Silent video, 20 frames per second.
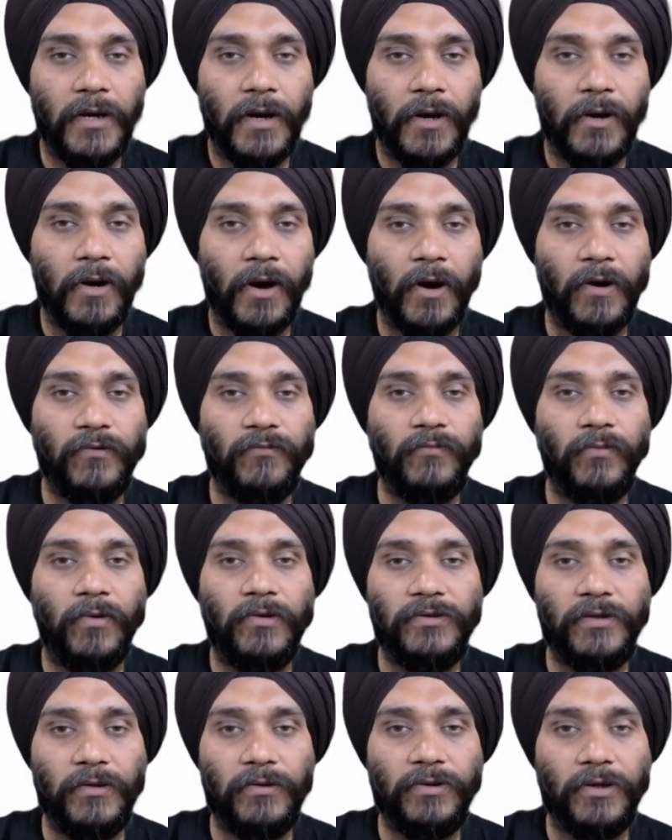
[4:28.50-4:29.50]
or
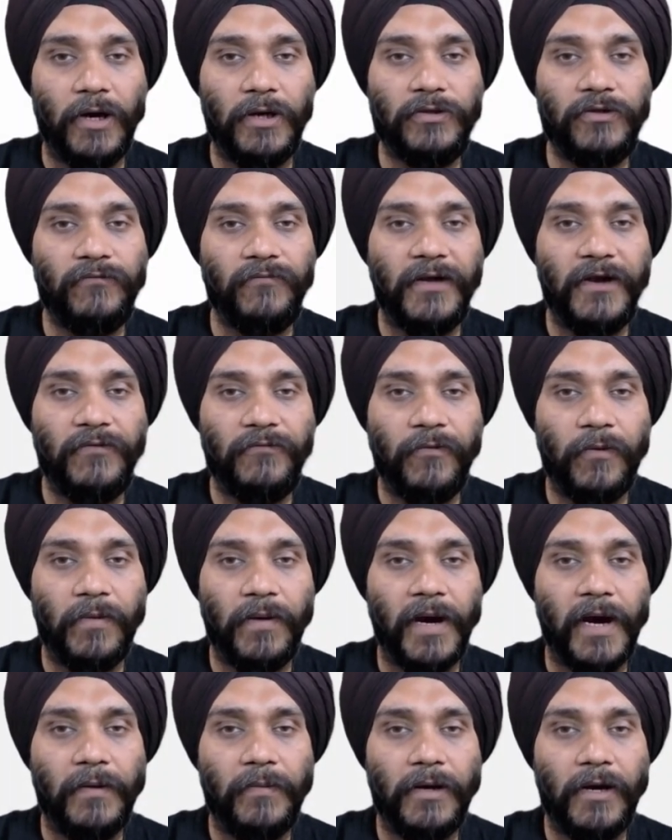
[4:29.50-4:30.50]
force a cross-device
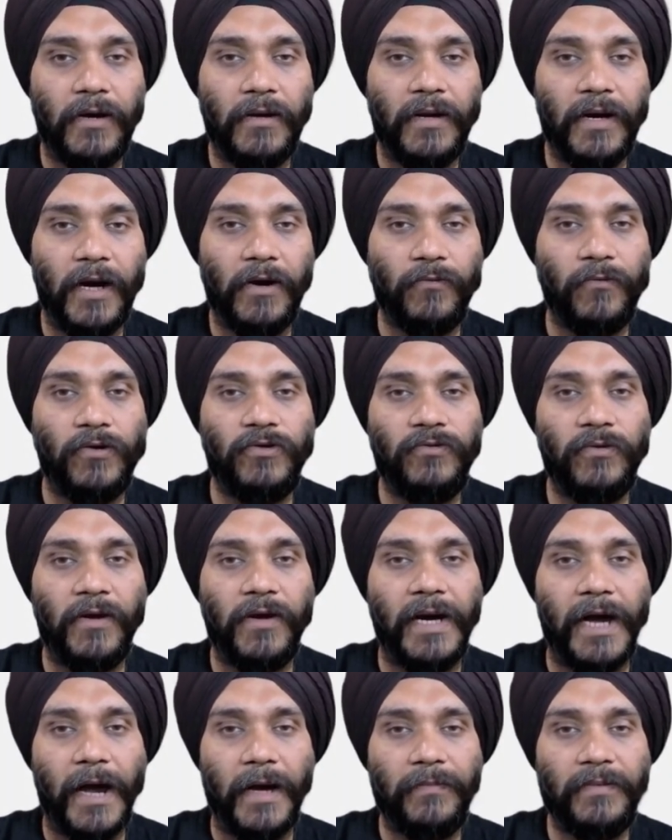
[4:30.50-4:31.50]
mobile prompt. Watch what
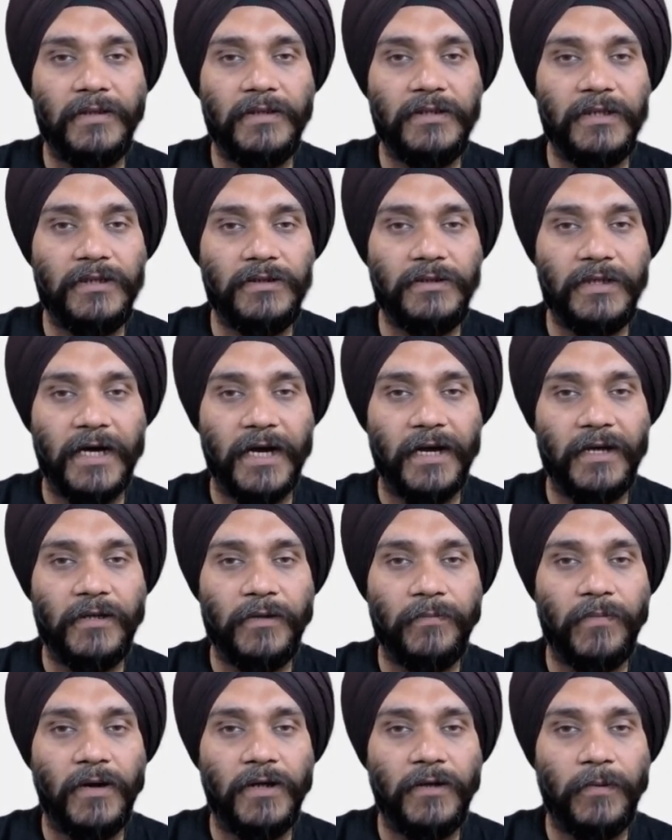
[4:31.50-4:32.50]
happens the second the browser